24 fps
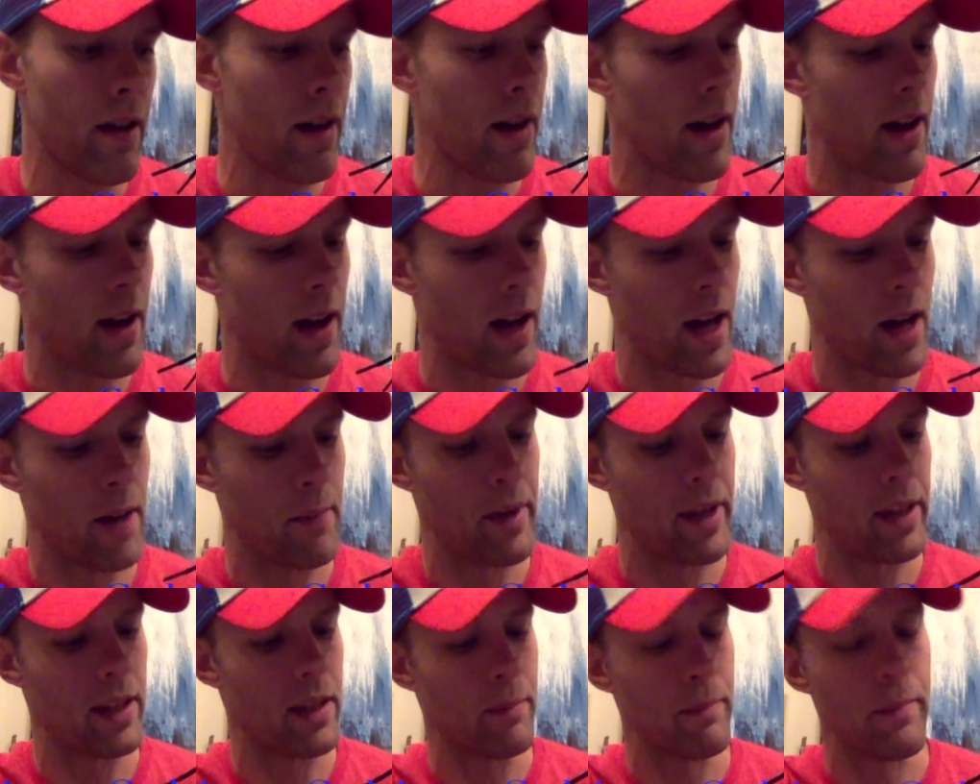
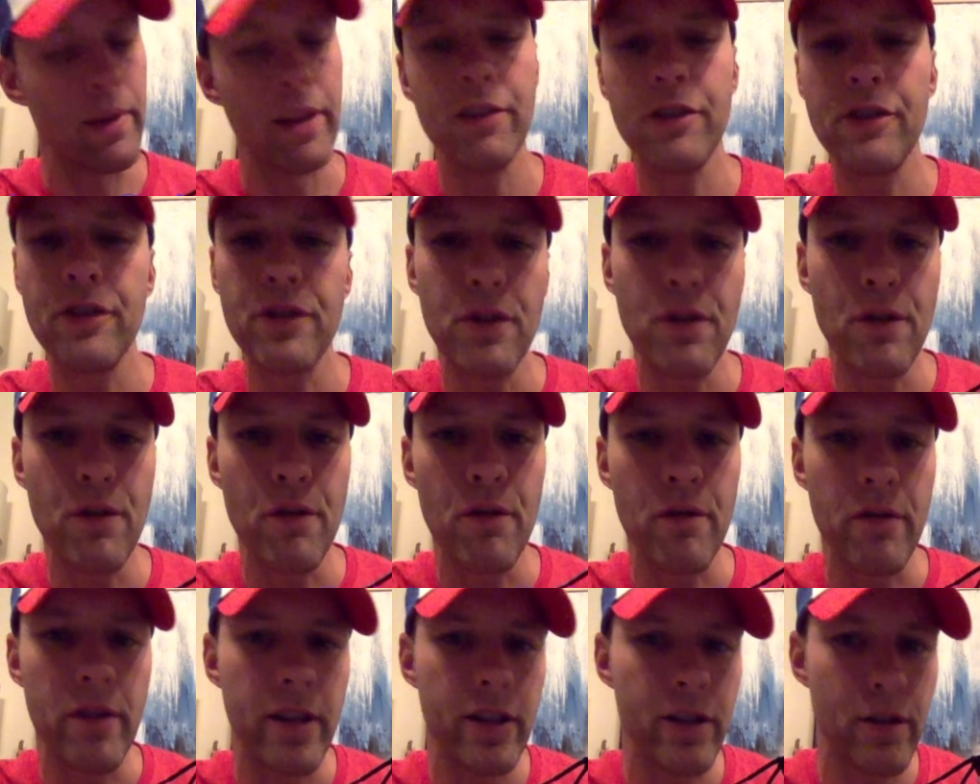In the
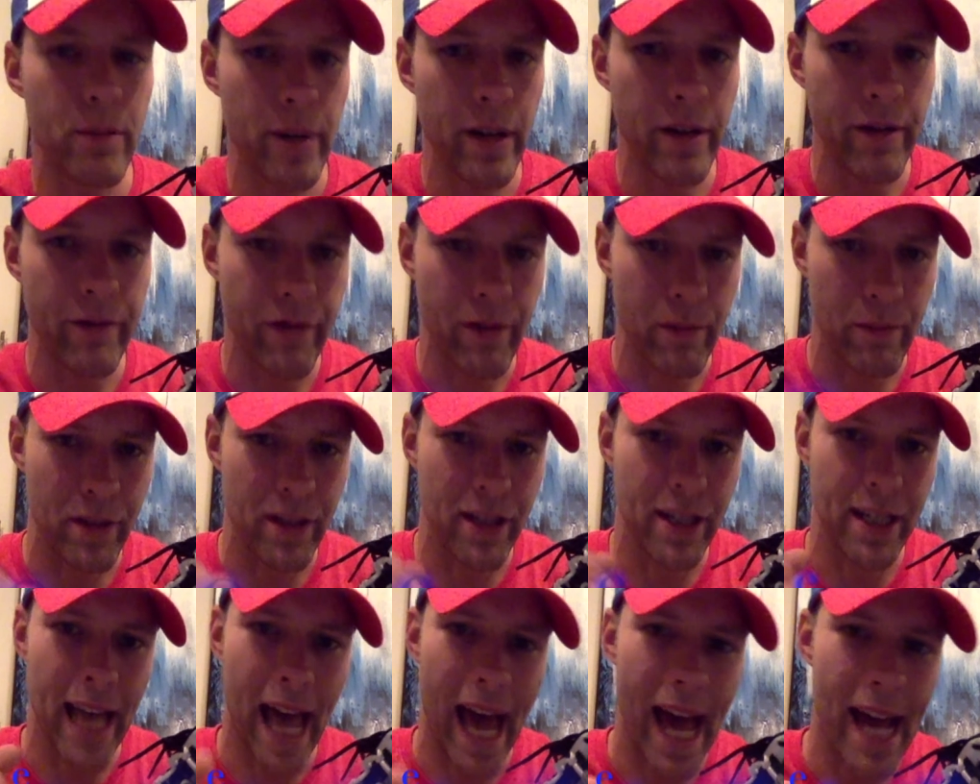midsole, these are made from
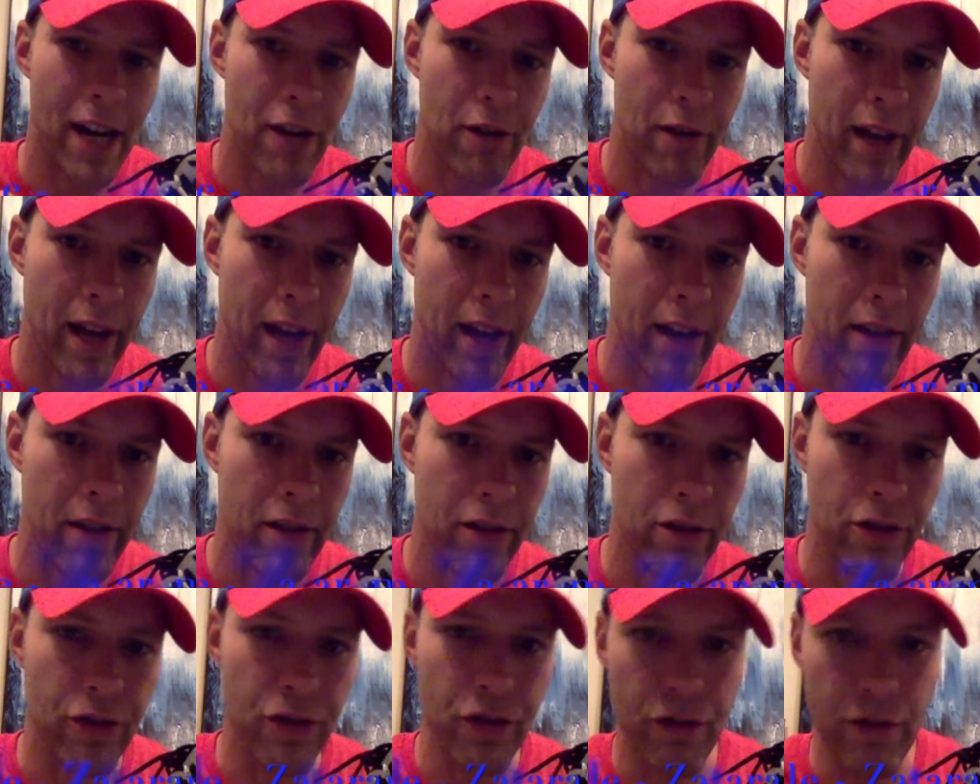
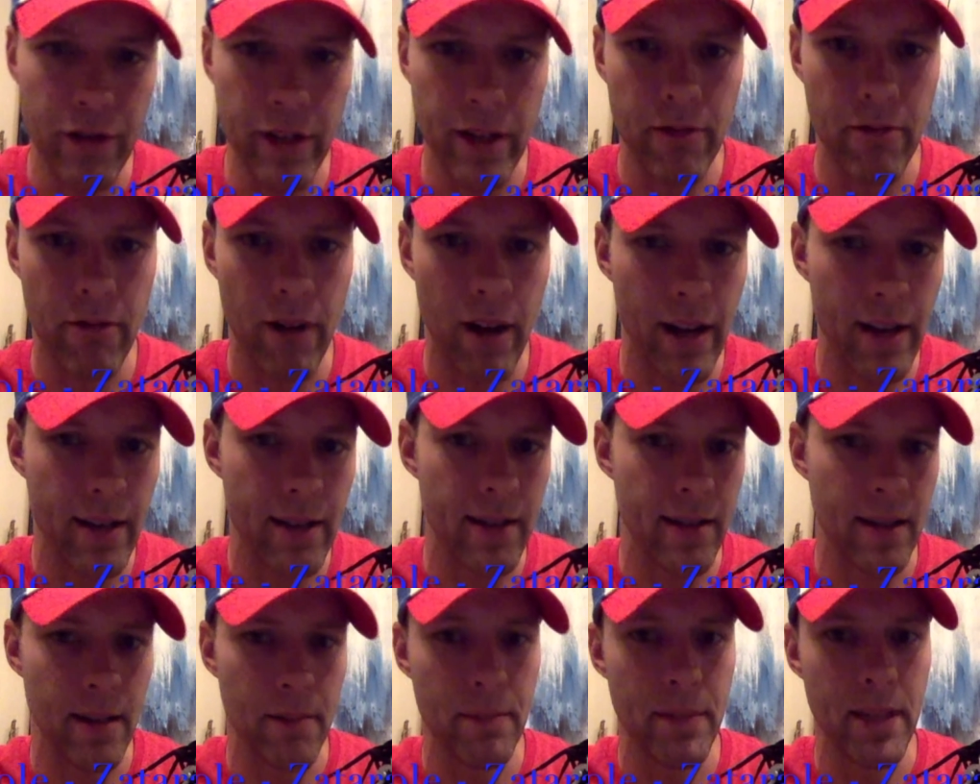Zatarain's Dirty
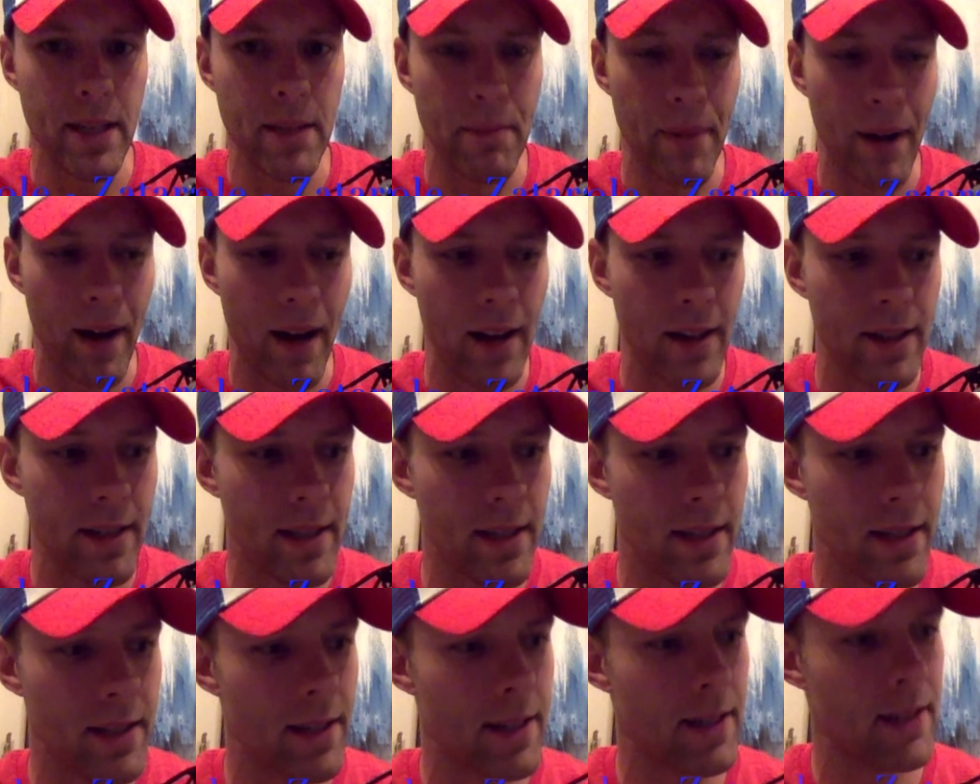Rice empty
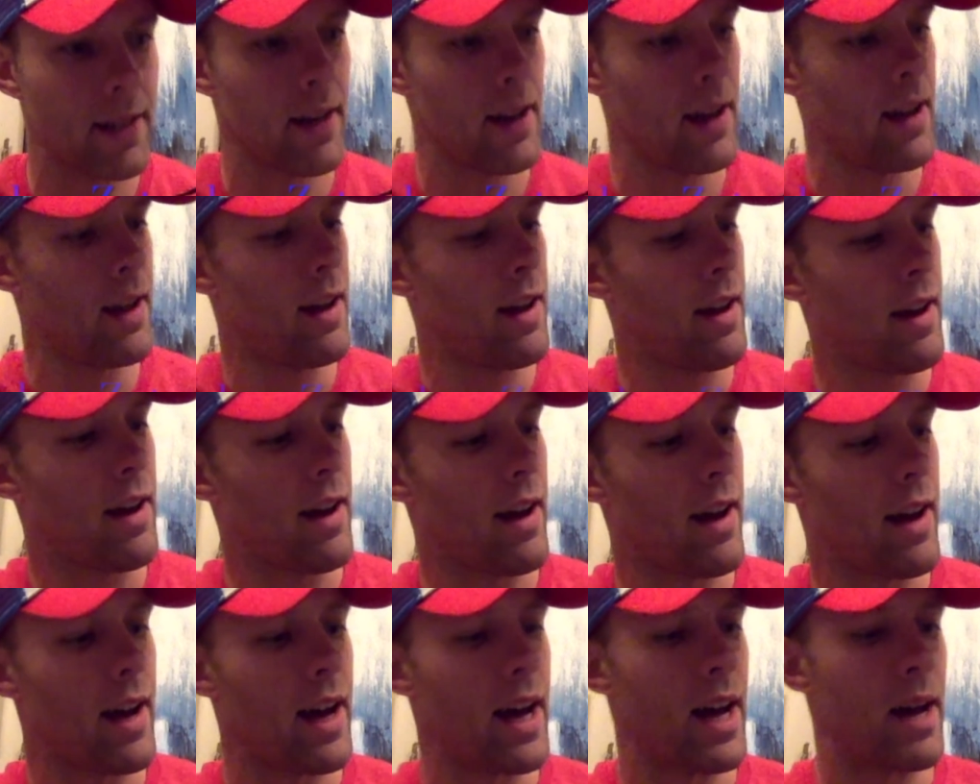boxes.
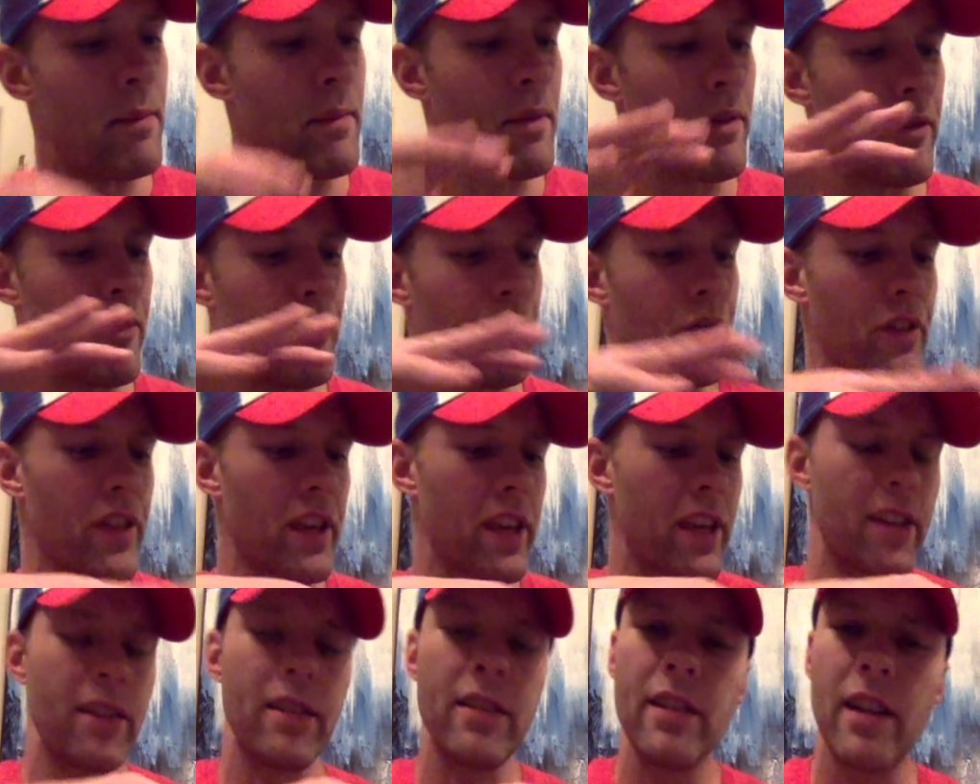For
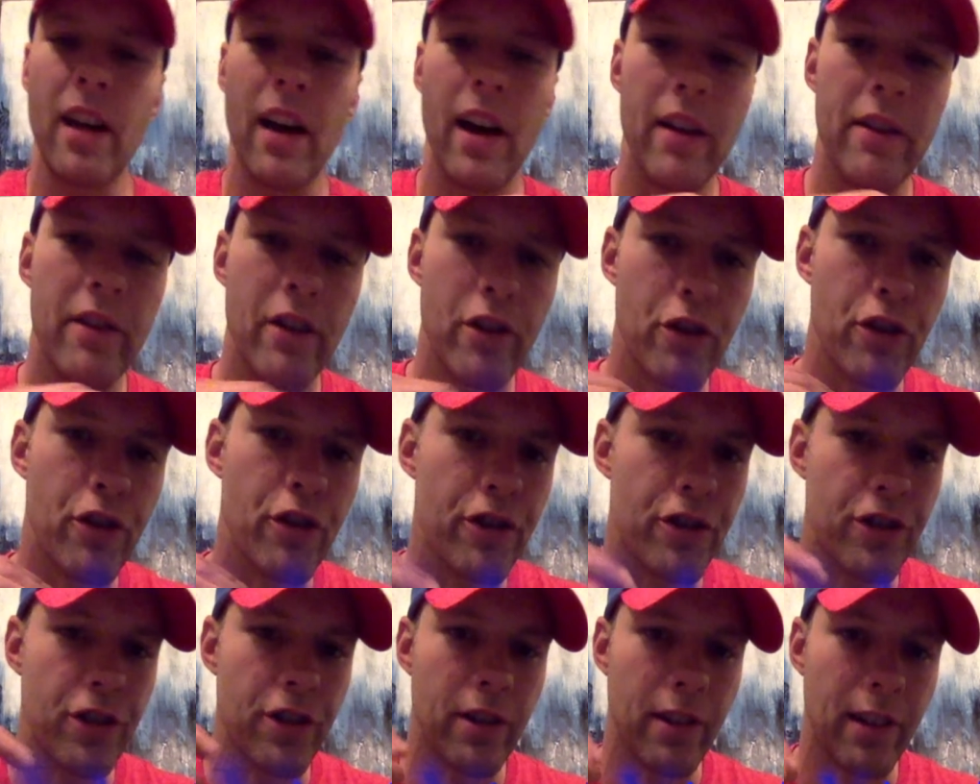the inside, they're
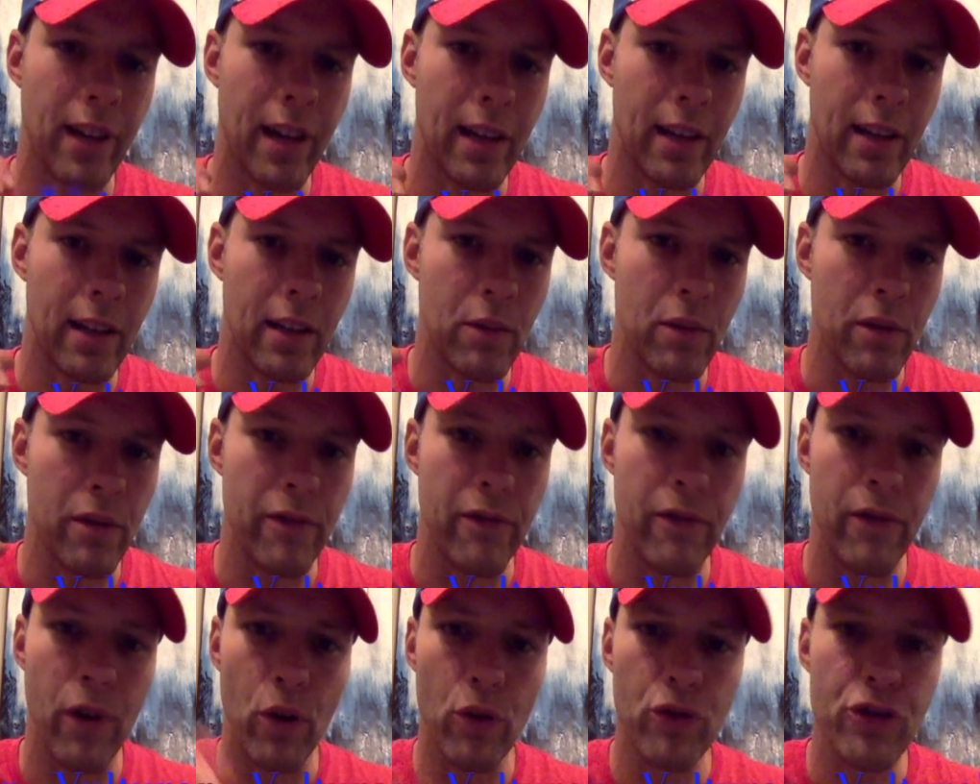cushioned lightly with
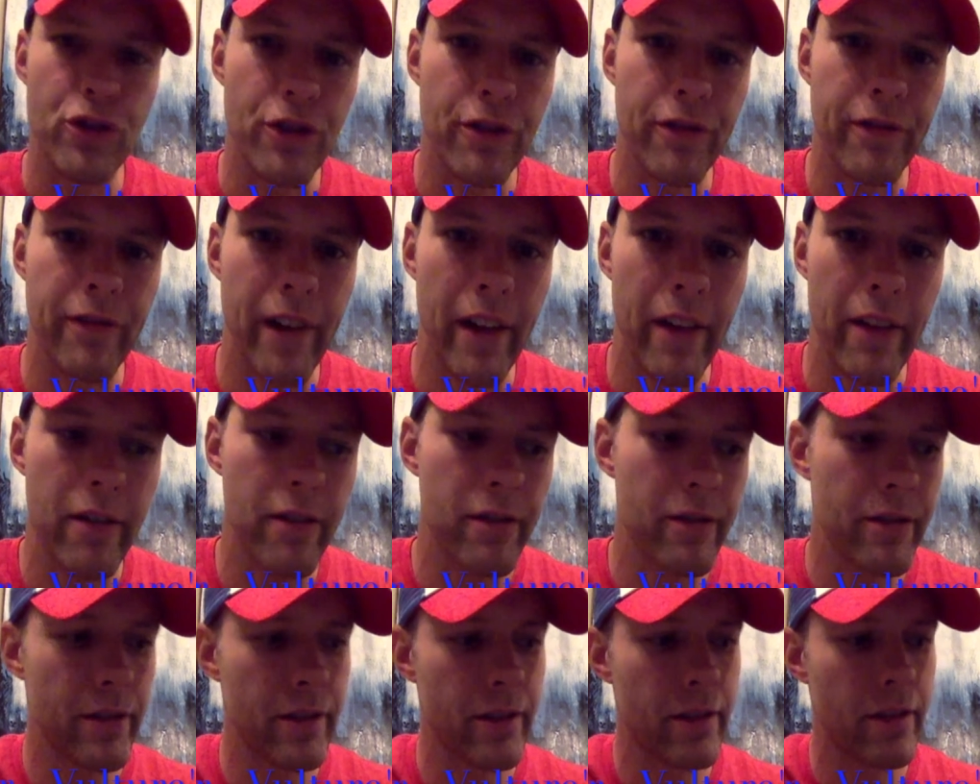vulture
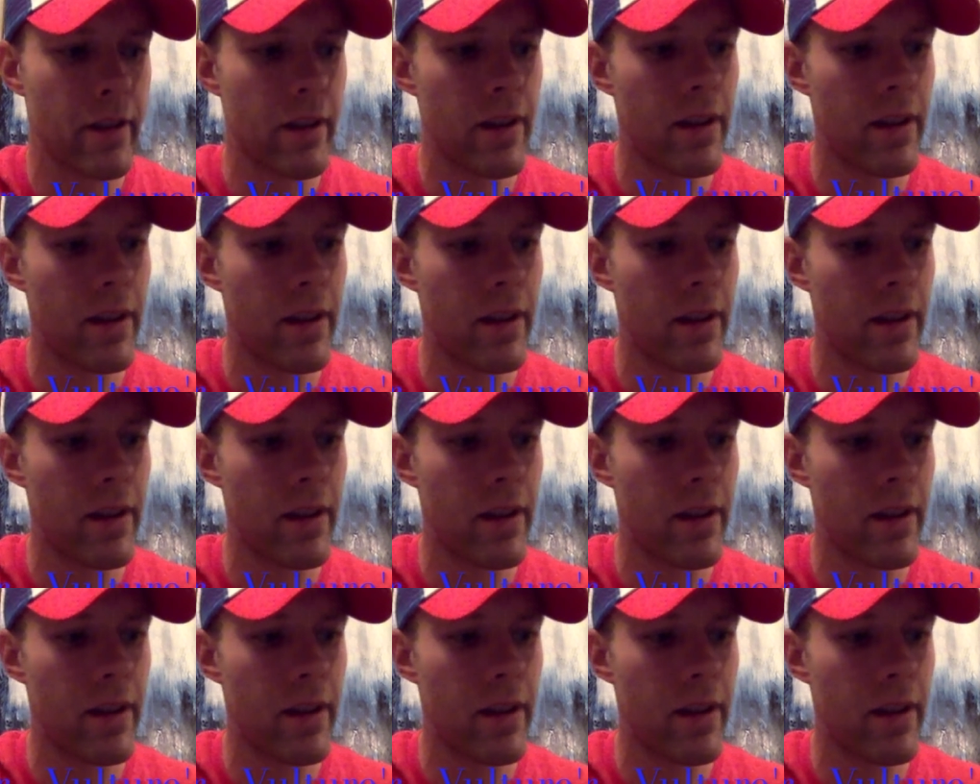feathers.